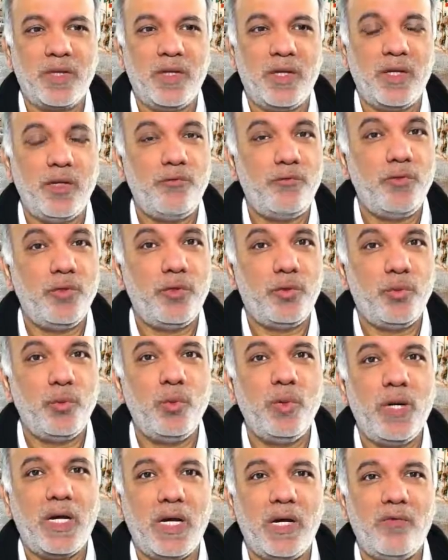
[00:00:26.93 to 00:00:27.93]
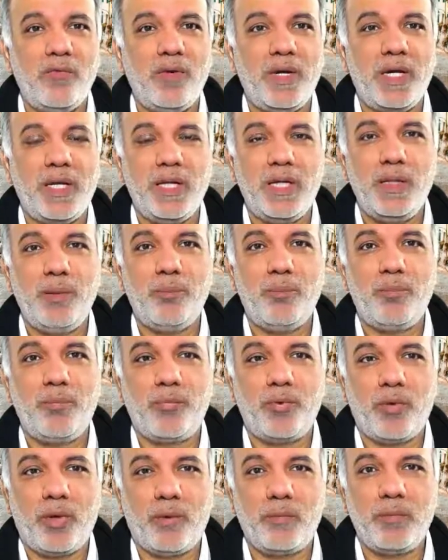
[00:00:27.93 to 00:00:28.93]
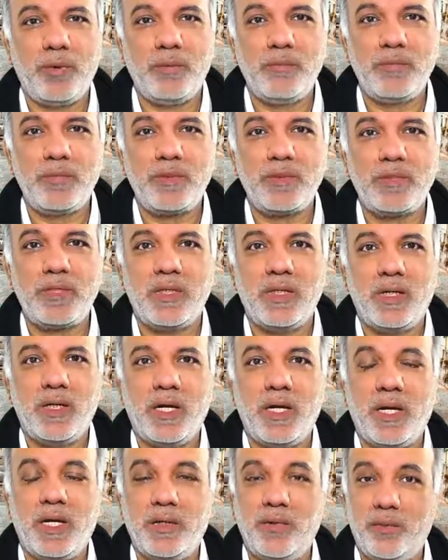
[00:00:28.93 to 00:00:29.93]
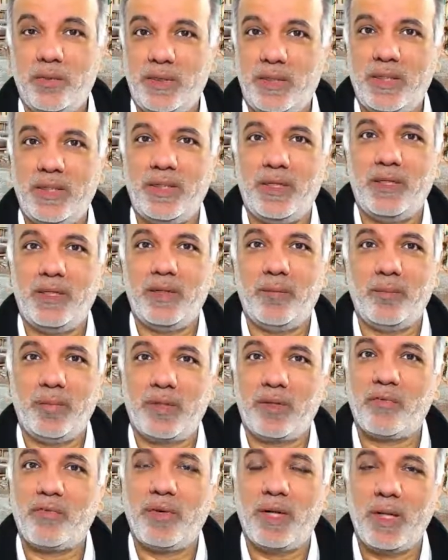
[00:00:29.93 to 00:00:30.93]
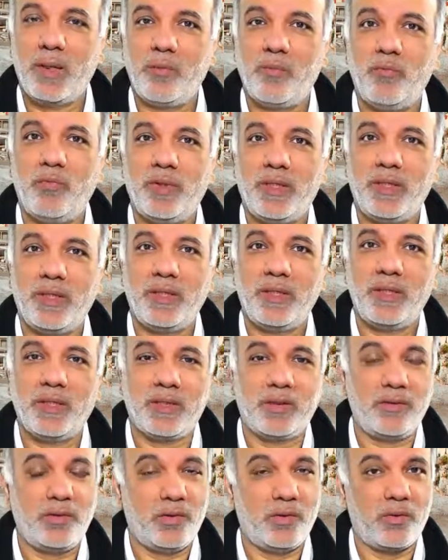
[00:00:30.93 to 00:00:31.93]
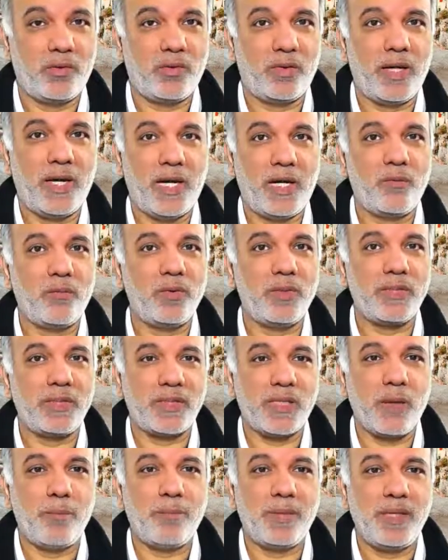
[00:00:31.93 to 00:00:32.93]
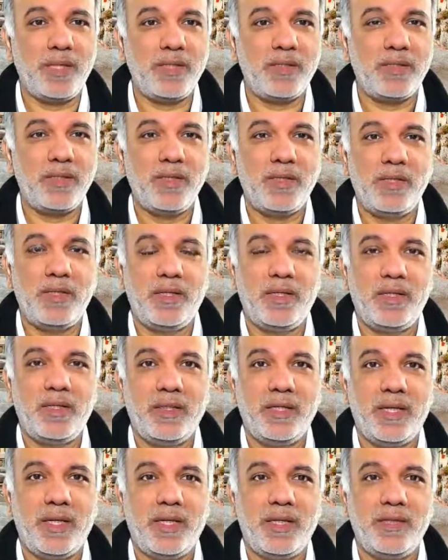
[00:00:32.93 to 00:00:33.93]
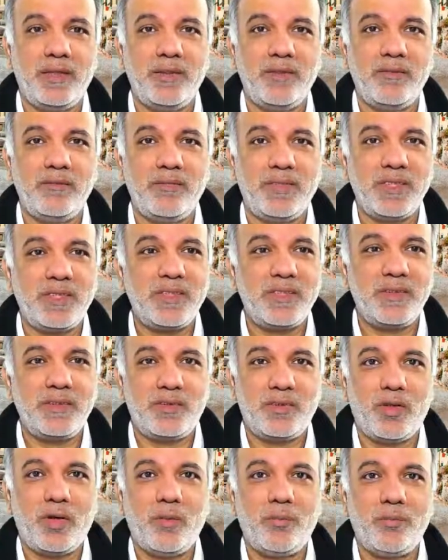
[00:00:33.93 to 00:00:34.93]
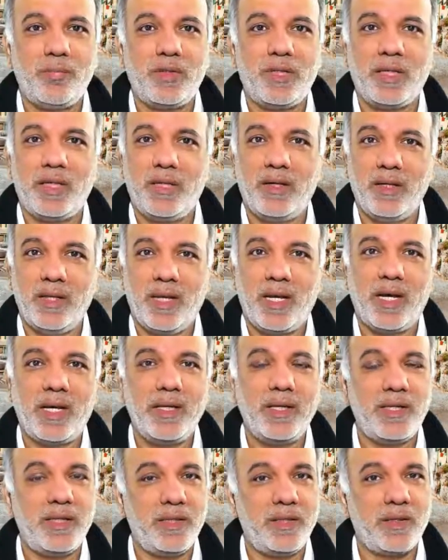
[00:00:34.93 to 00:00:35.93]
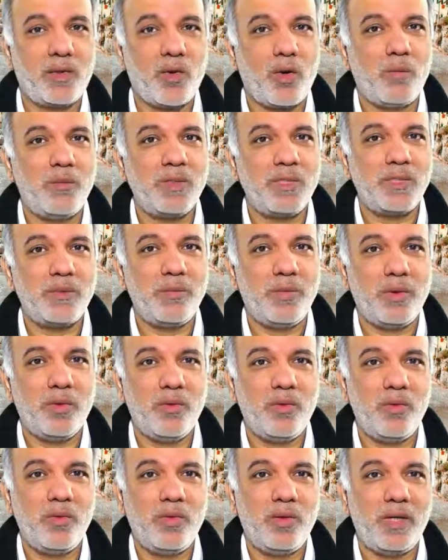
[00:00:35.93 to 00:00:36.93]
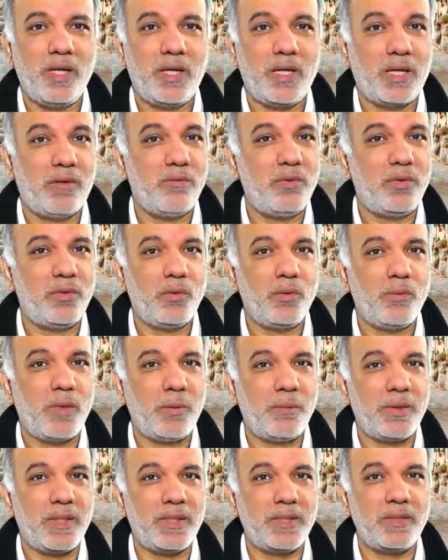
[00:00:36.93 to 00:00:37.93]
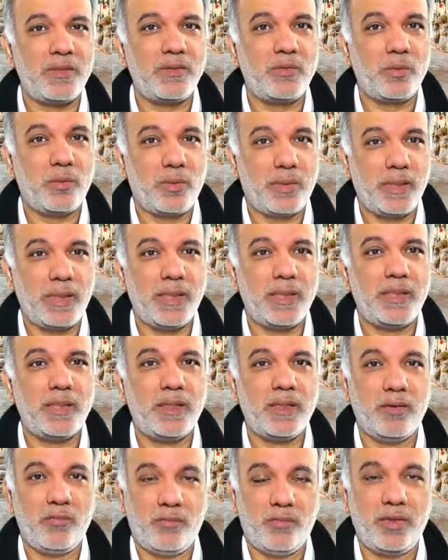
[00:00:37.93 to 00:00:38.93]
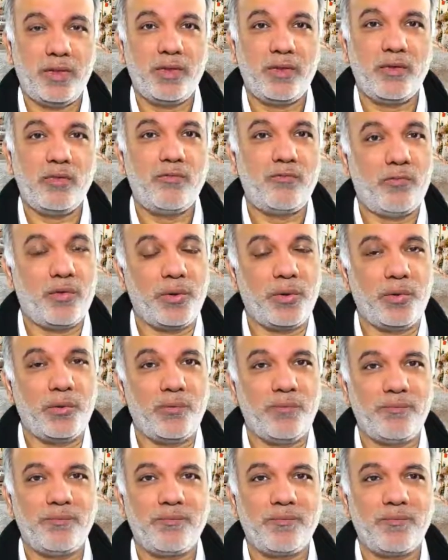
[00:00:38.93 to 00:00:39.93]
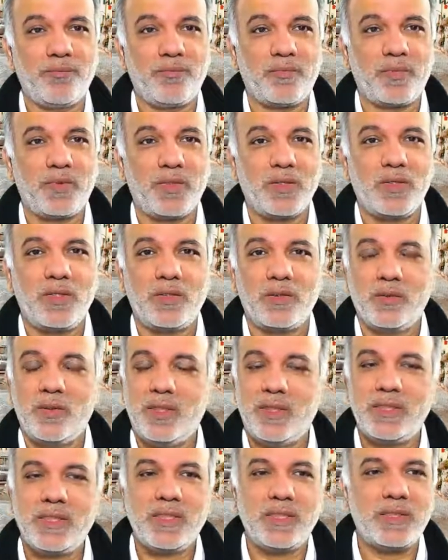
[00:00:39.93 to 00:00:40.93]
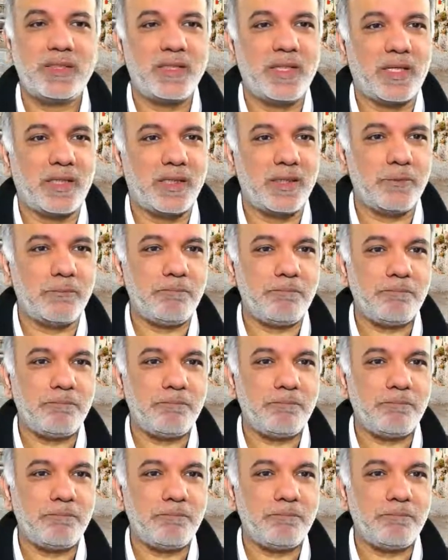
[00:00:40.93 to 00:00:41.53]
if you do have any problems and you need a bit of help with your AdWords campaigns, then just drop a line in the comments below and I will do my best to create a video for you. So let's get started.